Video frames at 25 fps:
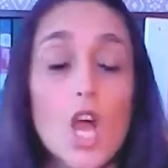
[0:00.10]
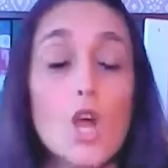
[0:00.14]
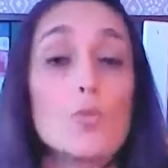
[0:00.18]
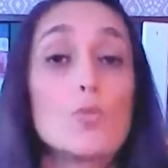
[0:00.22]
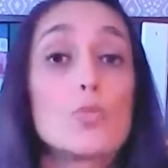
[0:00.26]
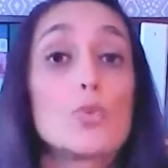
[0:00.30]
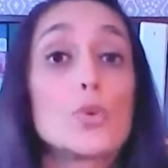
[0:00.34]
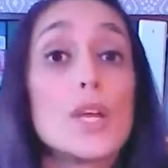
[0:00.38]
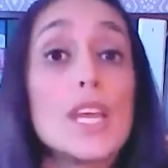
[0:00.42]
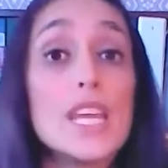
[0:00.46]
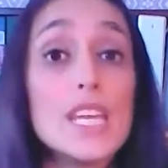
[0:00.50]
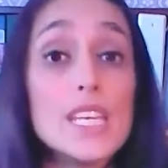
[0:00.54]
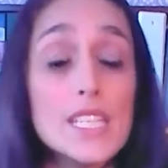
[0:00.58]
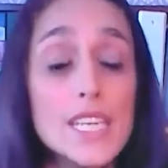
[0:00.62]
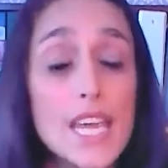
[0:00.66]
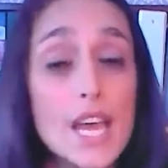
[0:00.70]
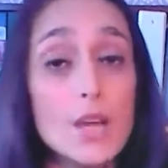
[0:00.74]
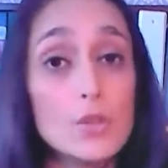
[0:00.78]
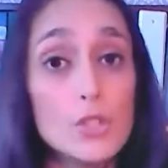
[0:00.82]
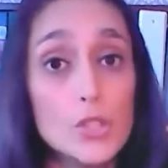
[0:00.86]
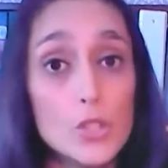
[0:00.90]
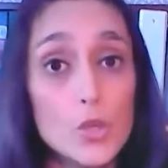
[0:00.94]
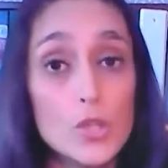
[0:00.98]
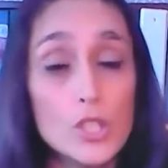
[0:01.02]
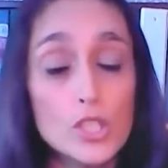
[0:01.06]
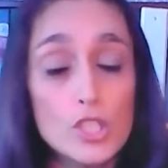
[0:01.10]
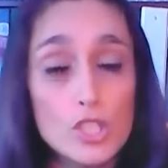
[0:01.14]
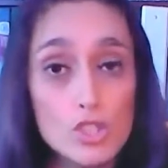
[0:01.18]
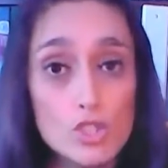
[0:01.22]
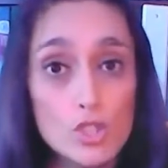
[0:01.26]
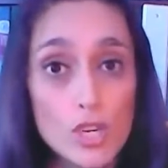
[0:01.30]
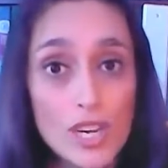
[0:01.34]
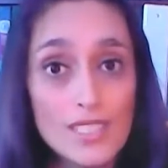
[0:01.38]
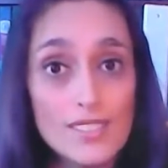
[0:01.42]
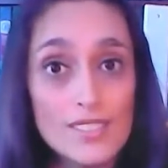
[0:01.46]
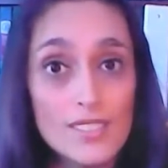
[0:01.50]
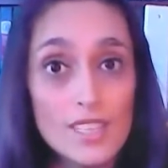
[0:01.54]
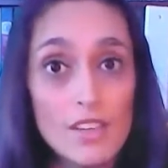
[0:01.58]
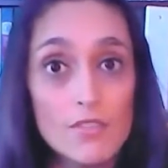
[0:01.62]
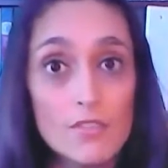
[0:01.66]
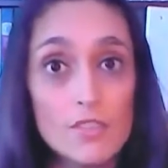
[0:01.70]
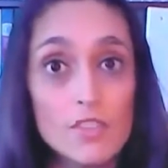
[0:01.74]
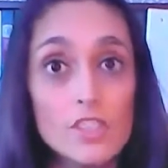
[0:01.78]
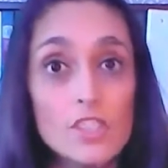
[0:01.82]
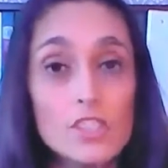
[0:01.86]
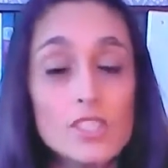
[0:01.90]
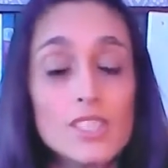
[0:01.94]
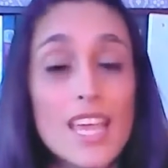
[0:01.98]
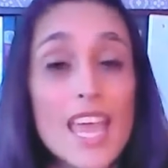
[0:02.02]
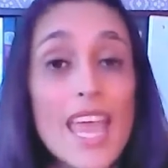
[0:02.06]
Bring down your stress
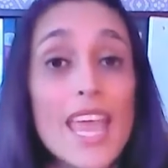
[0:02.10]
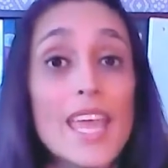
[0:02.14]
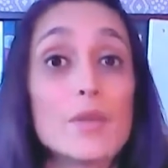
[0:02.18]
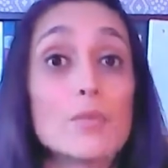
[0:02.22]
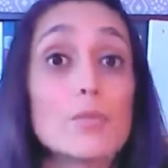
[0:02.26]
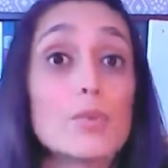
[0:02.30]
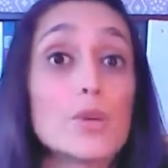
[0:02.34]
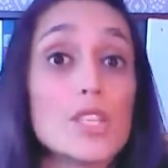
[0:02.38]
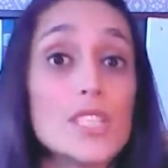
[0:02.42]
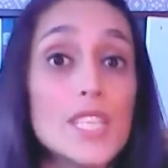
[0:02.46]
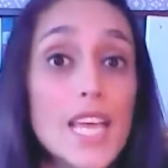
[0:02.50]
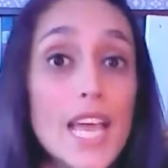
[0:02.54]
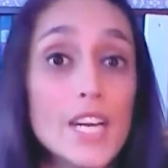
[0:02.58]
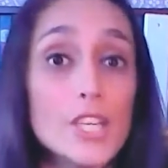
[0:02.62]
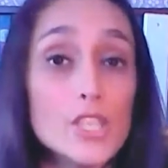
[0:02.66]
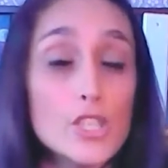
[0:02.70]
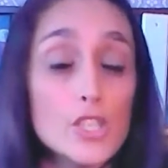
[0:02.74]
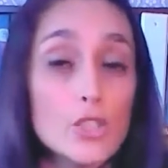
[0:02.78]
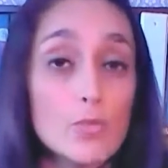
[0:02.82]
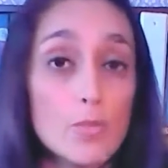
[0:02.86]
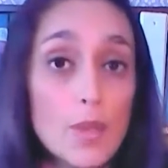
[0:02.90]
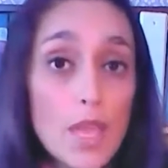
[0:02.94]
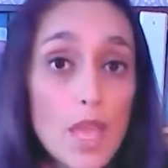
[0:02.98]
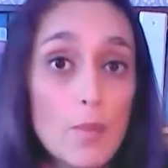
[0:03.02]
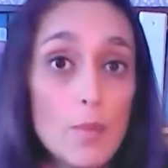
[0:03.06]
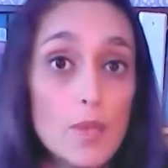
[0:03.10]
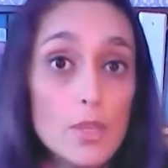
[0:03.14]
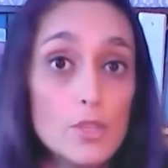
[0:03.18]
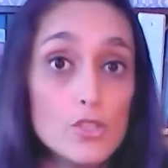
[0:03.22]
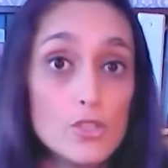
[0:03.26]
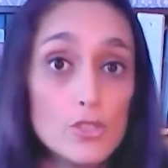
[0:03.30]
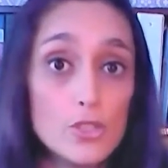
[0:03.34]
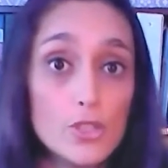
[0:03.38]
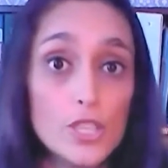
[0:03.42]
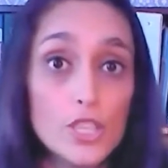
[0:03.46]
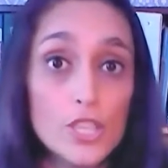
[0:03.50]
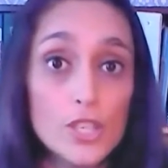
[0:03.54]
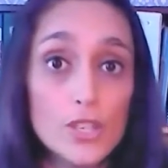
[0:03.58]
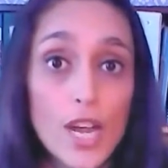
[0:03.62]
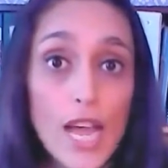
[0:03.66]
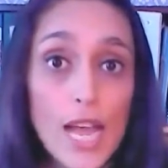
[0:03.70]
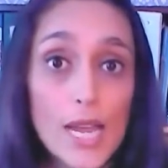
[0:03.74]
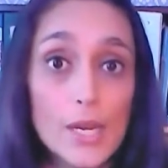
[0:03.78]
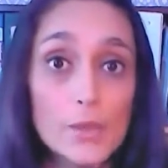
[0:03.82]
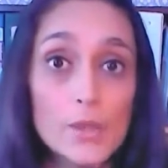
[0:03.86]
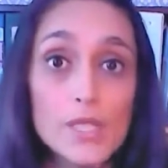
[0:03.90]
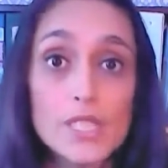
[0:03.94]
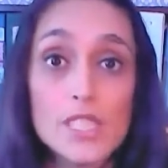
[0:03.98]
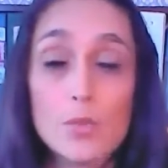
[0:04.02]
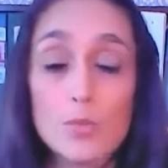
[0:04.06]
levels and protect your baby during your
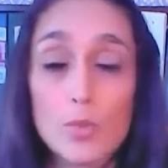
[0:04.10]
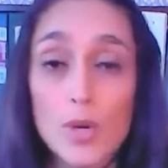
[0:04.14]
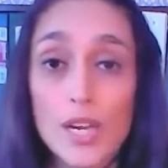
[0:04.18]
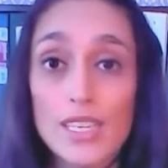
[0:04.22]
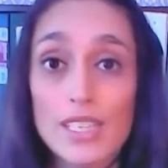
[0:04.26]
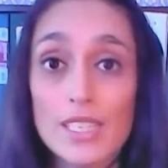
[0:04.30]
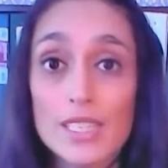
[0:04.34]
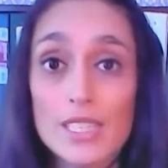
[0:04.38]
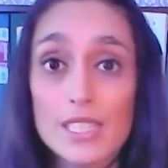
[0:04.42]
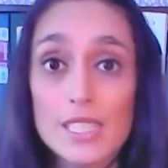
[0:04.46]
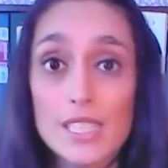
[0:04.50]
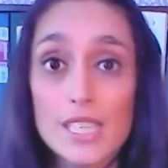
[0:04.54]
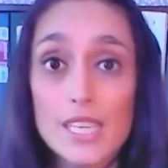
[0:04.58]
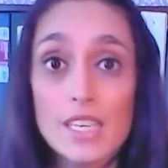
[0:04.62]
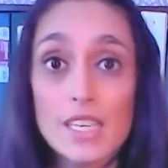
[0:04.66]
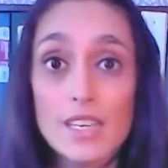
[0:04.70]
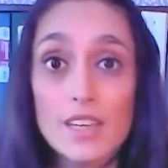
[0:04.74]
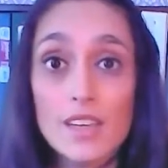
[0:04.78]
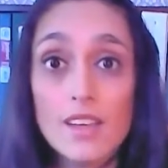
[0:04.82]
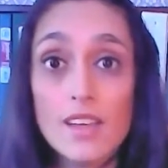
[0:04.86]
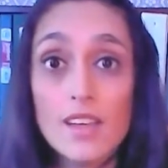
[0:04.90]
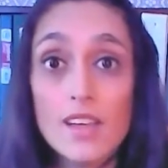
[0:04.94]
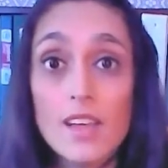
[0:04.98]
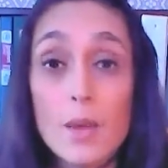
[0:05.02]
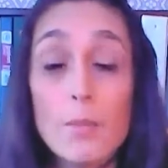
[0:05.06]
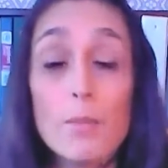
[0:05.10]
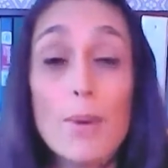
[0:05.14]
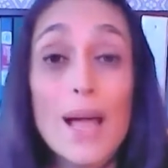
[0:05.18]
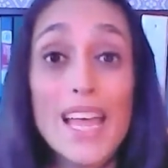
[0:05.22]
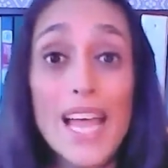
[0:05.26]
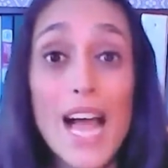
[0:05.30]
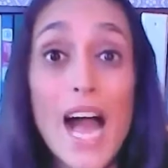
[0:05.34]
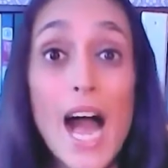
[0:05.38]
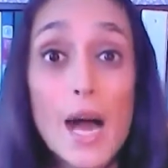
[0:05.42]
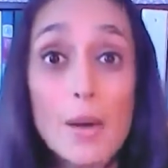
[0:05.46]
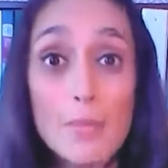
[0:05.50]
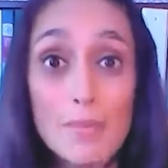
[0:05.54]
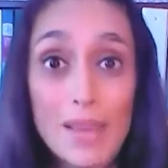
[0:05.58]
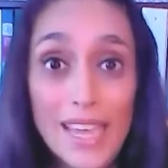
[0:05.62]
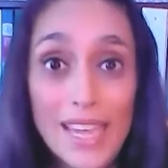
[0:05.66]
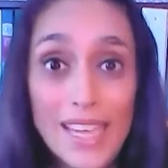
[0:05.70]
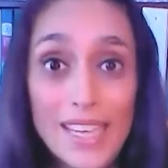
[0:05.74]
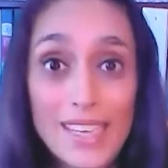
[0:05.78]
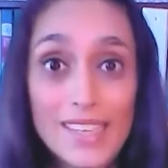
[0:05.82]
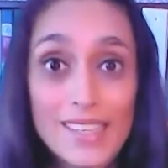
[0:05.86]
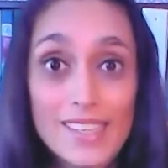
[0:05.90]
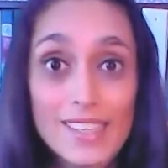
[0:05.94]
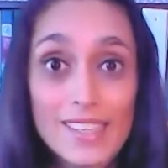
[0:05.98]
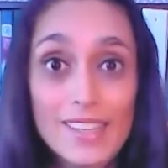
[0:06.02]
high-risk pregnancy by humming.